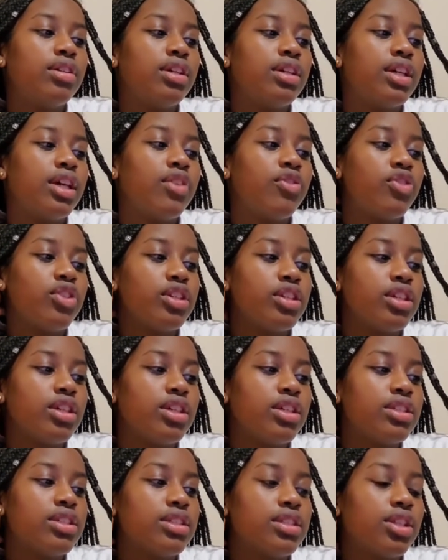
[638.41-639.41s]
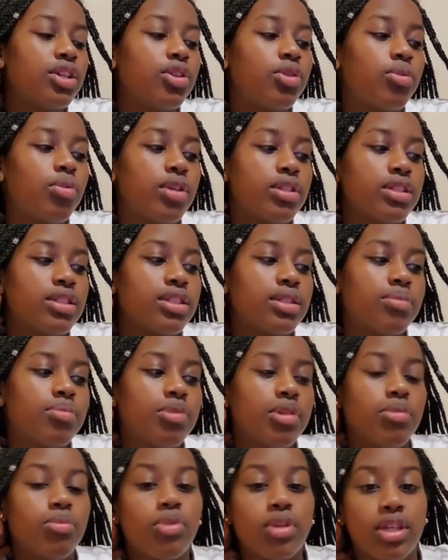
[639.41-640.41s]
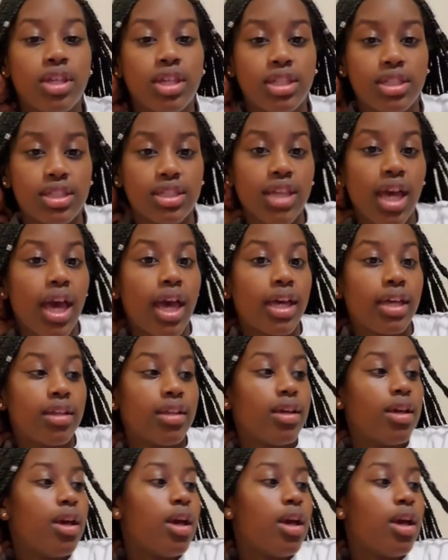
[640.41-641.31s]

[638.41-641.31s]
if he still wants to be what he said.